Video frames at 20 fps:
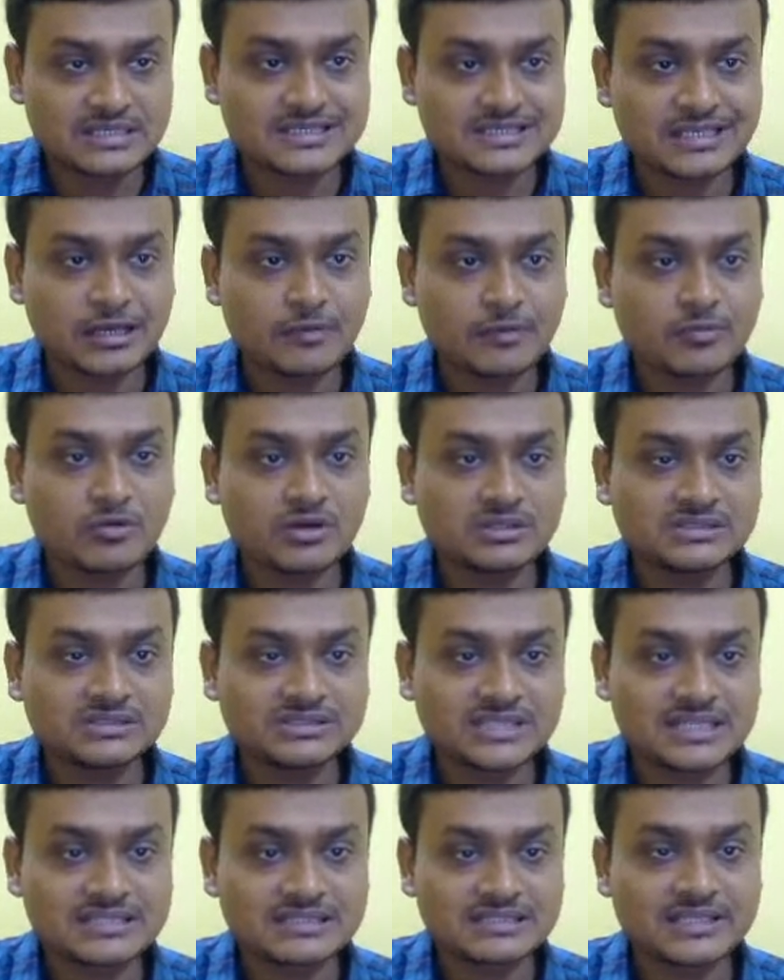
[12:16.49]

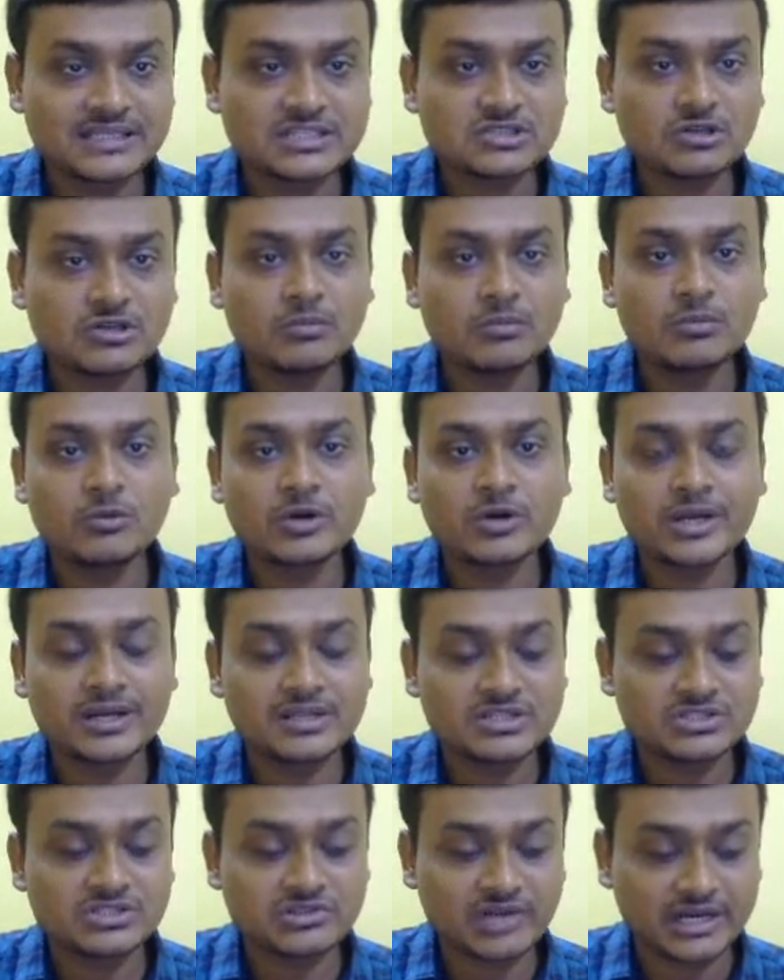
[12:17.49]
self-consciousness of
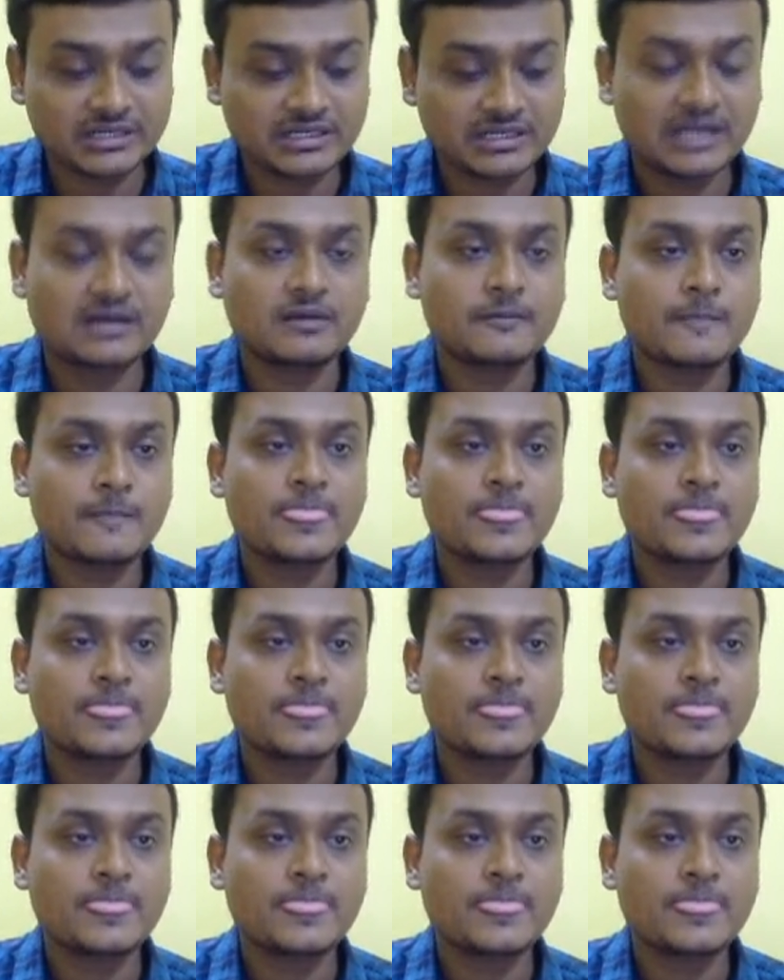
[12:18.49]
modernist writer.